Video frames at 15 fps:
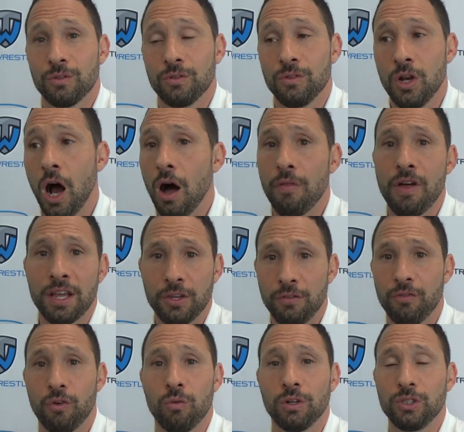No, thank you
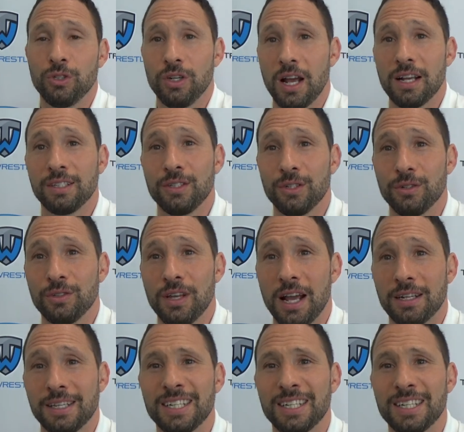for what you guys do. Thanks.